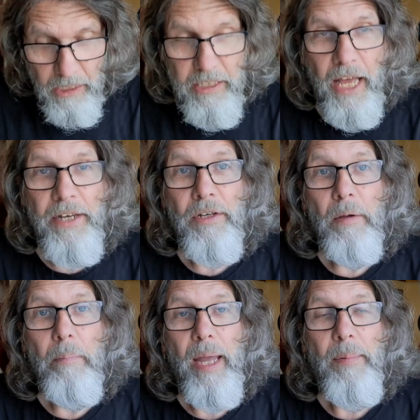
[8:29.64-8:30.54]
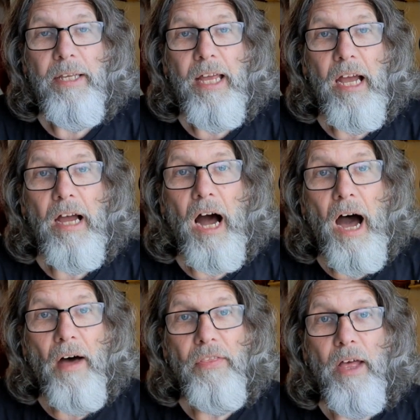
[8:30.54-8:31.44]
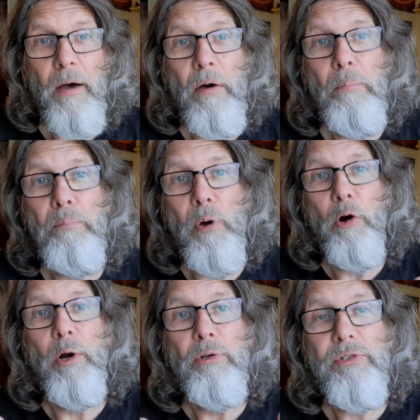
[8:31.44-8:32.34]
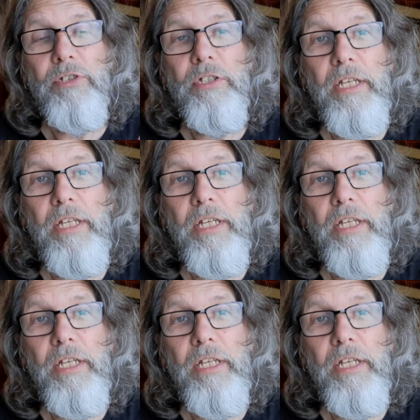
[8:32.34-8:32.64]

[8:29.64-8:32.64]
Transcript: then maybe there are other burrows,